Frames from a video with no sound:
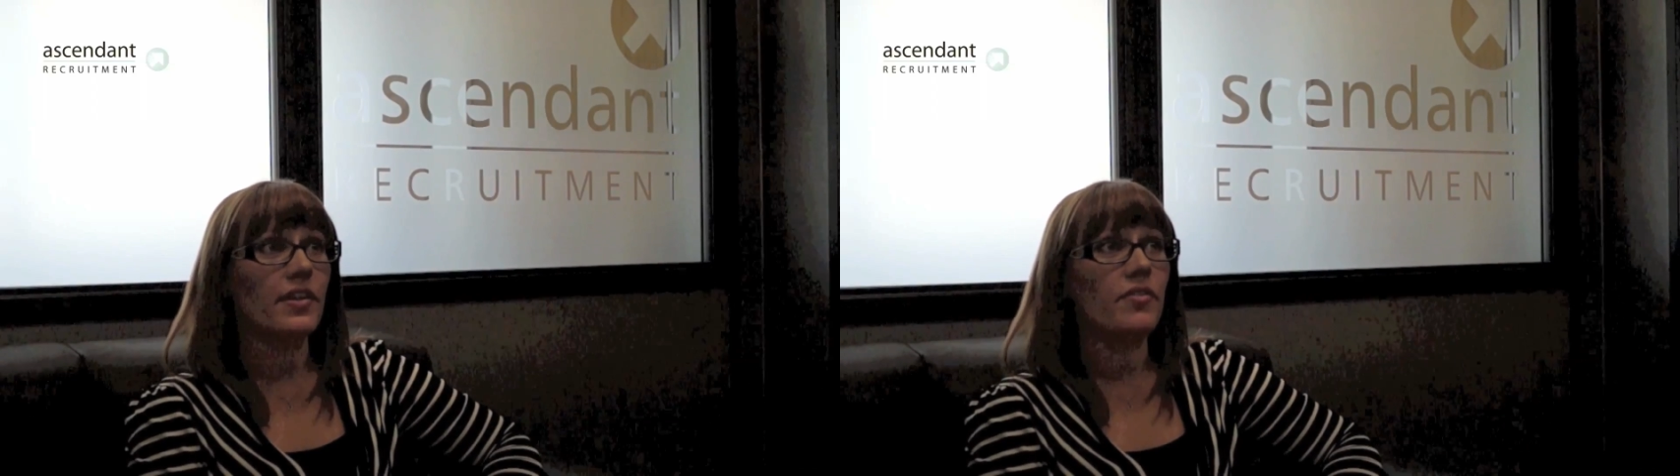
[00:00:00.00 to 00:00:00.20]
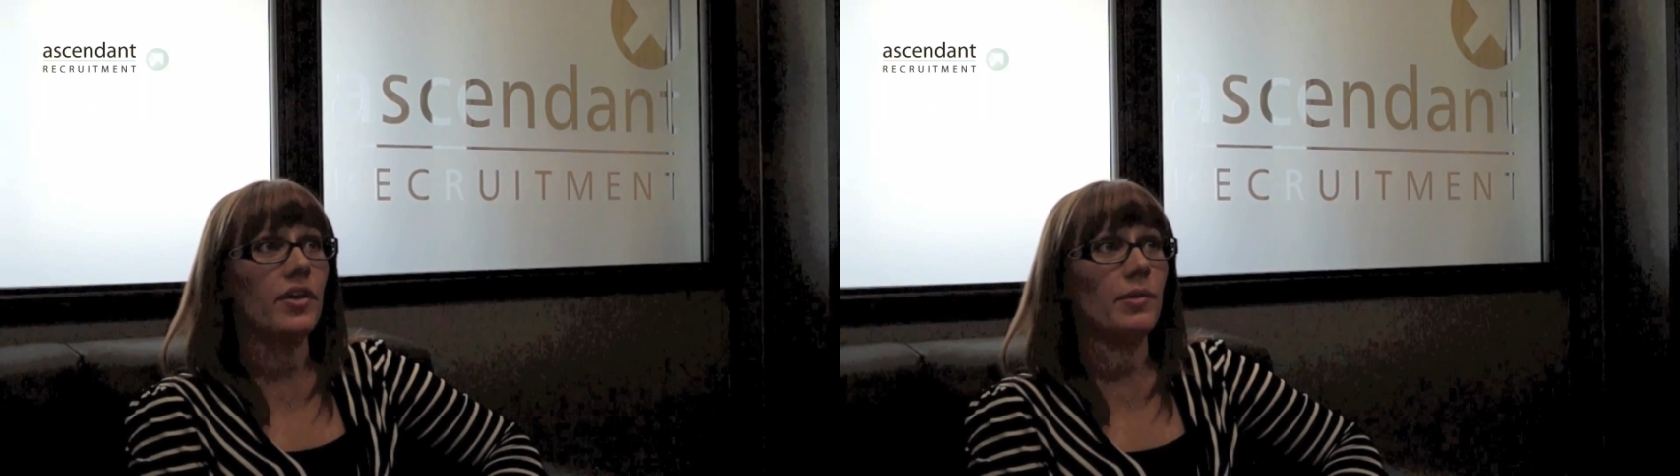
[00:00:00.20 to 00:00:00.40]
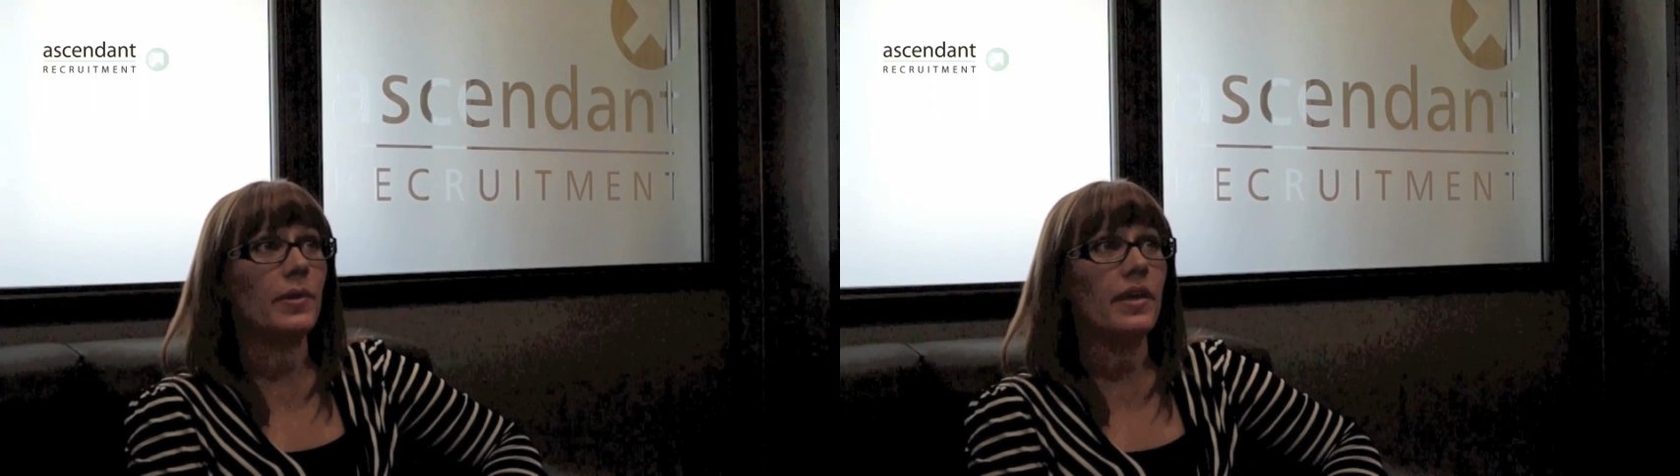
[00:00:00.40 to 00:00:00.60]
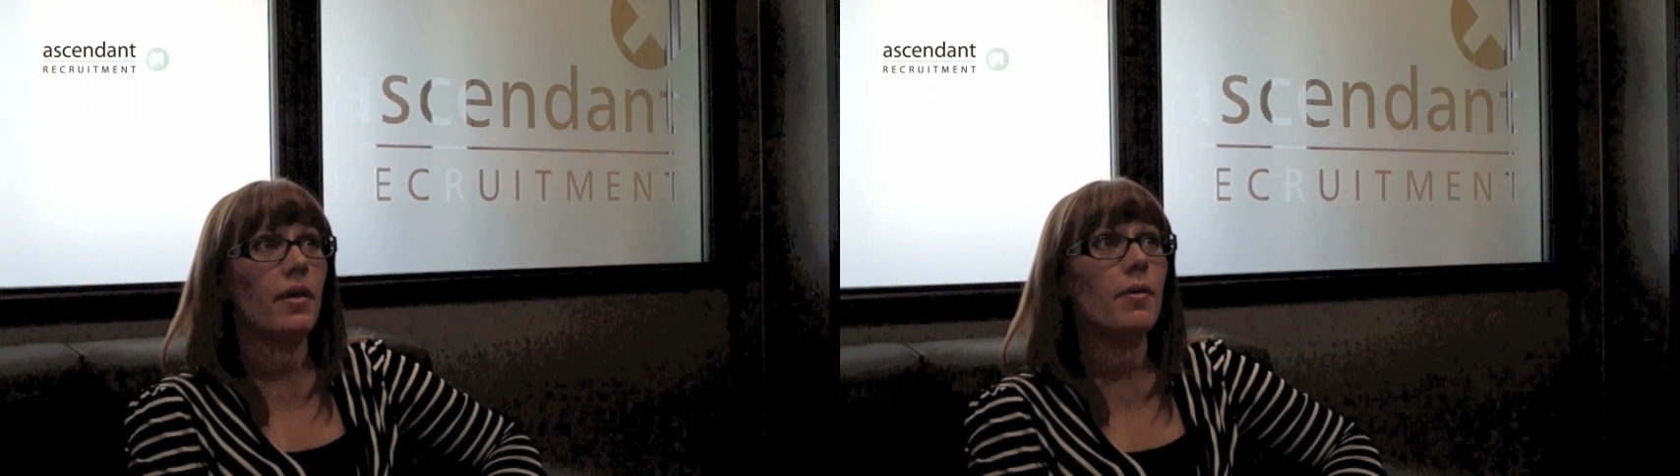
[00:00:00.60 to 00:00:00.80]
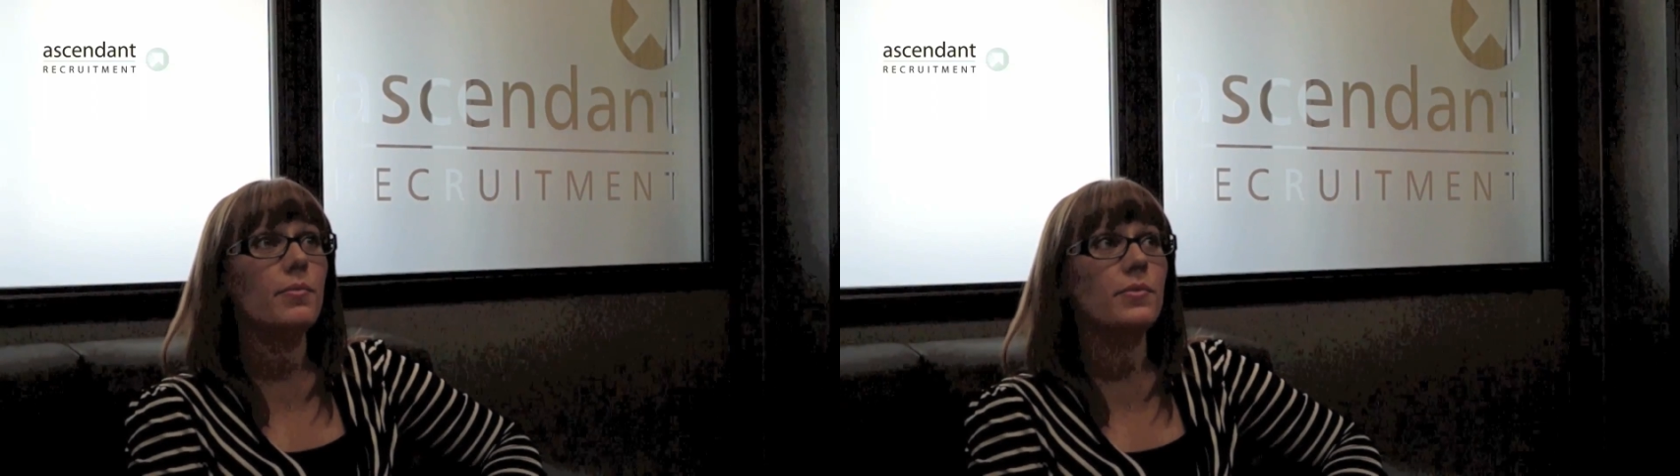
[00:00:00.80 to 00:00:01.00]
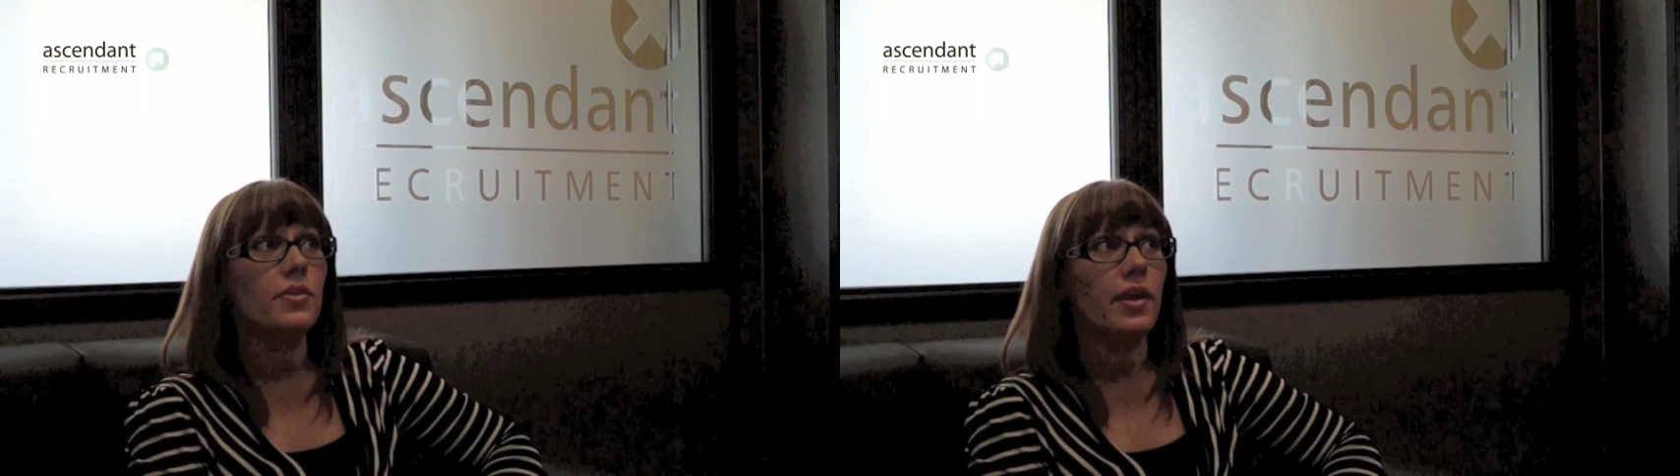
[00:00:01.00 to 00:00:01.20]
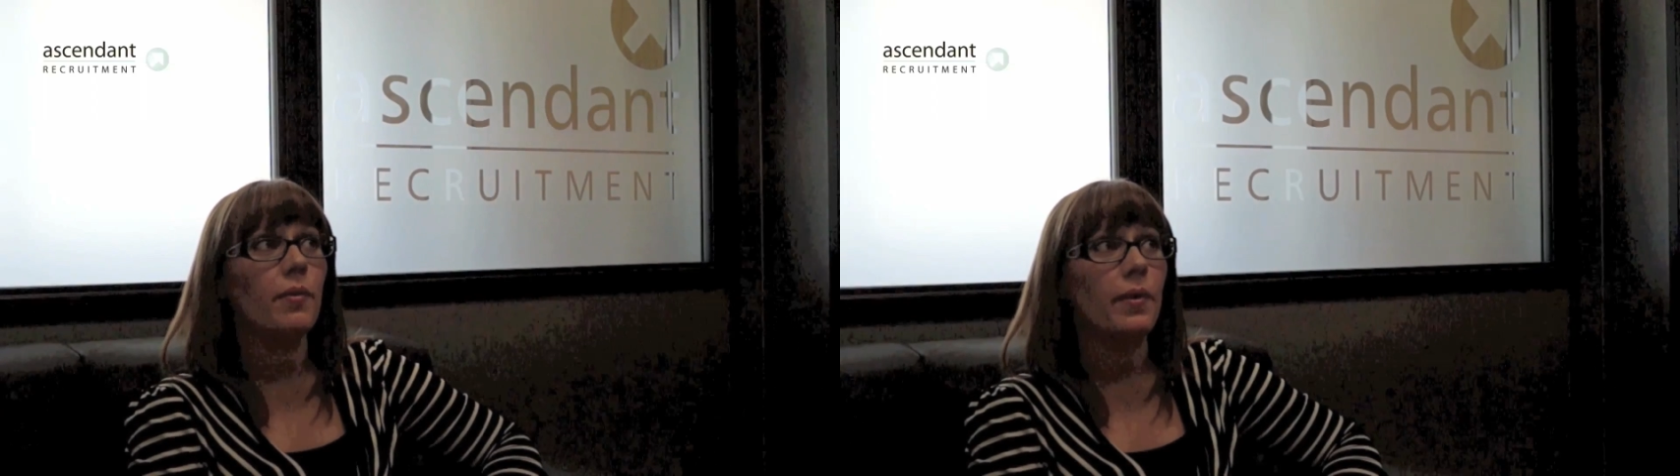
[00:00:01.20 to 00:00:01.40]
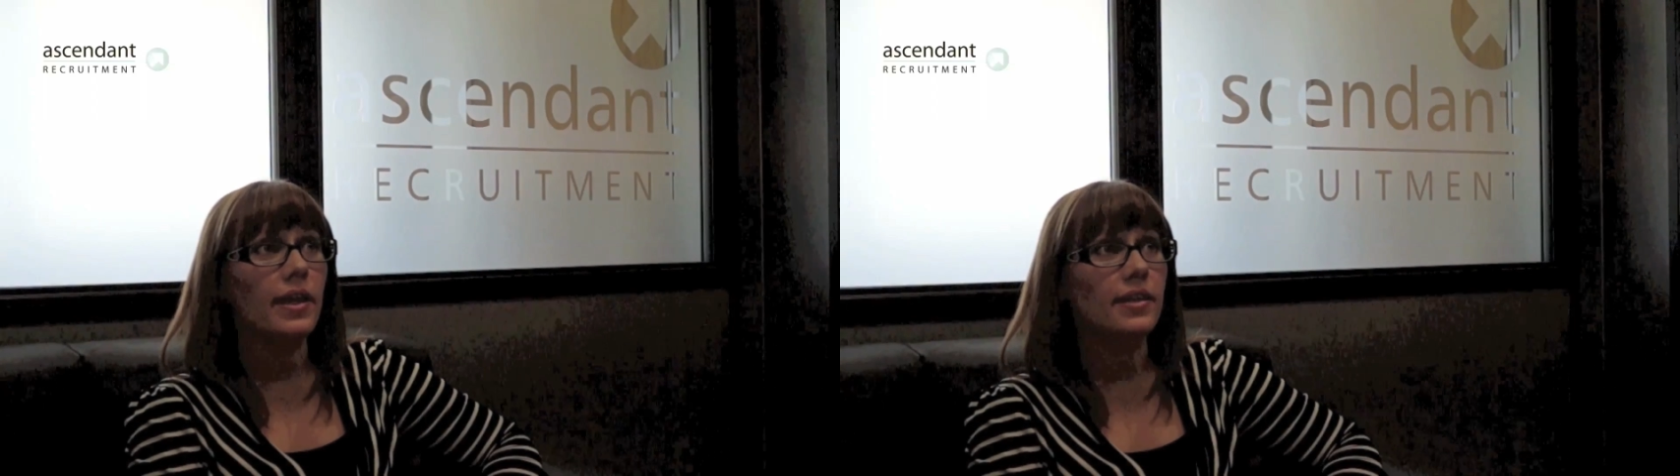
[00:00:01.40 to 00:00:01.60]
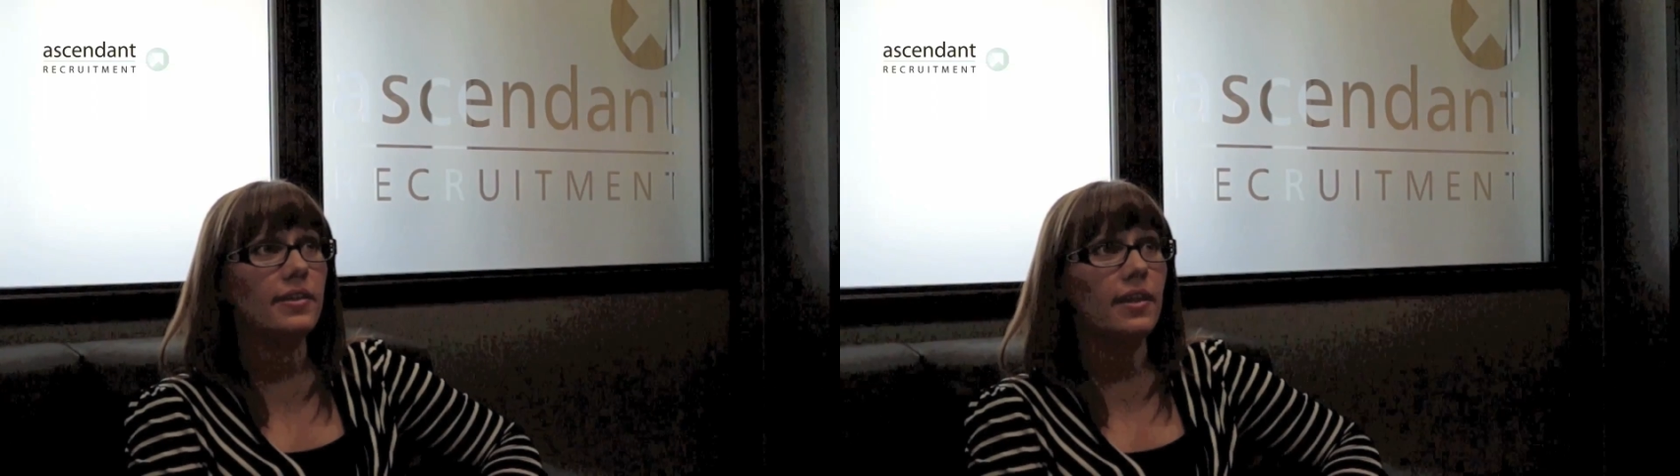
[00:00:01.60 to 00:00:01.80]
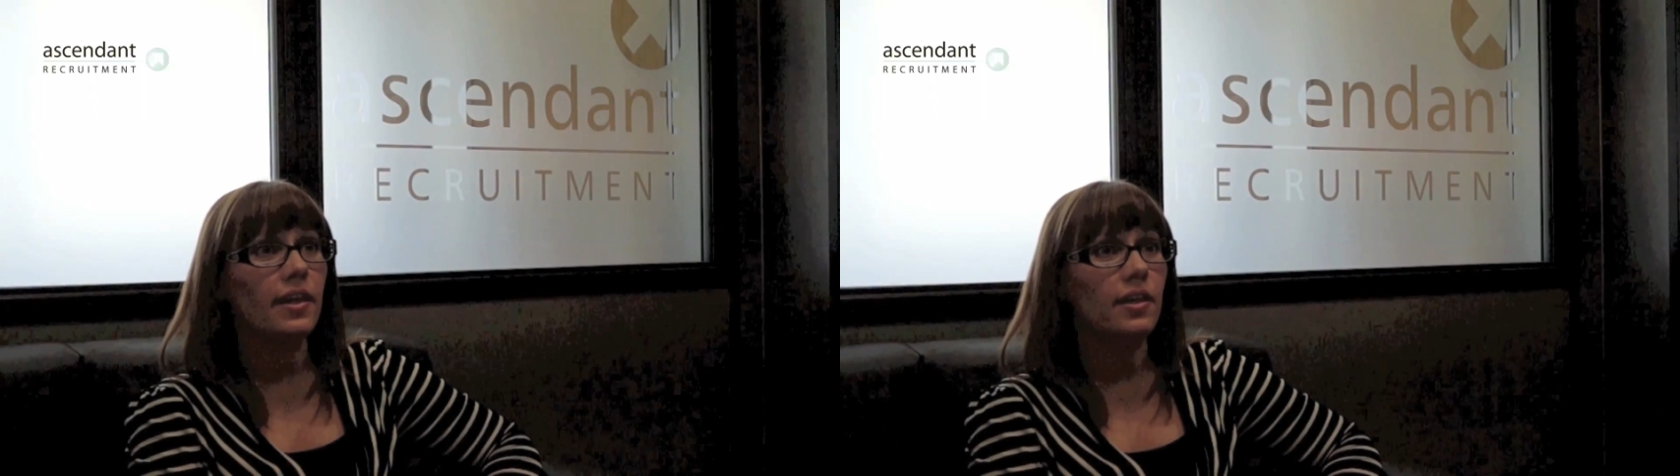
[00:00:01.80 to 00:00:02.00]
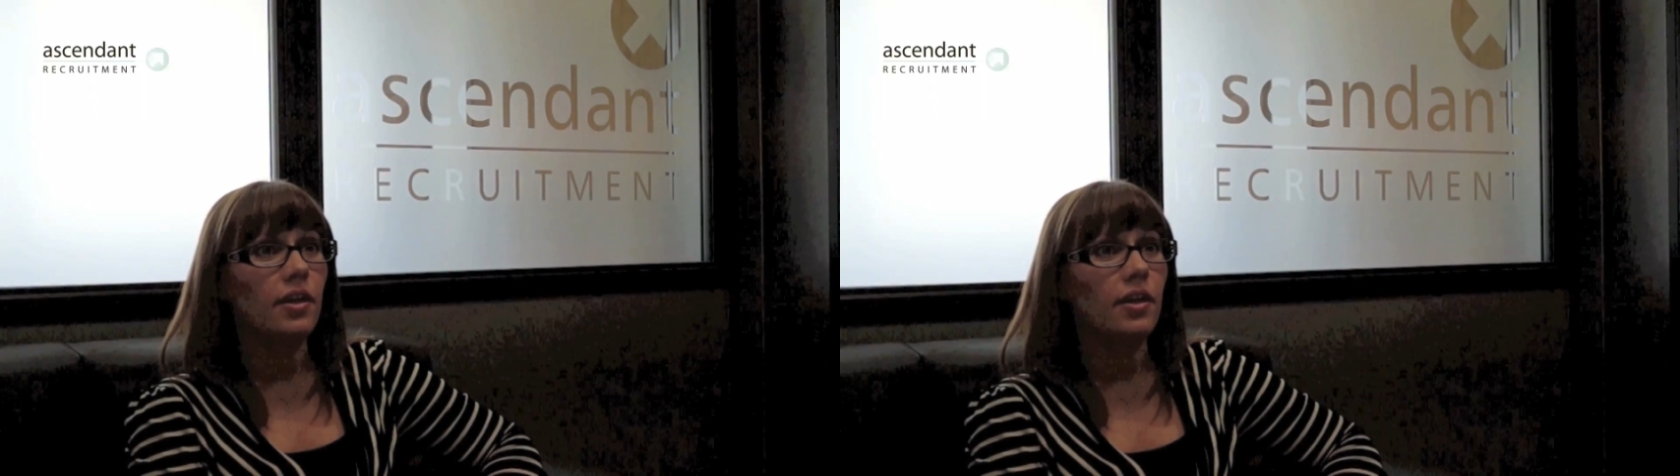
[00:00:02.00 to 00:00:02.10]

they'd phone me up straight away to say,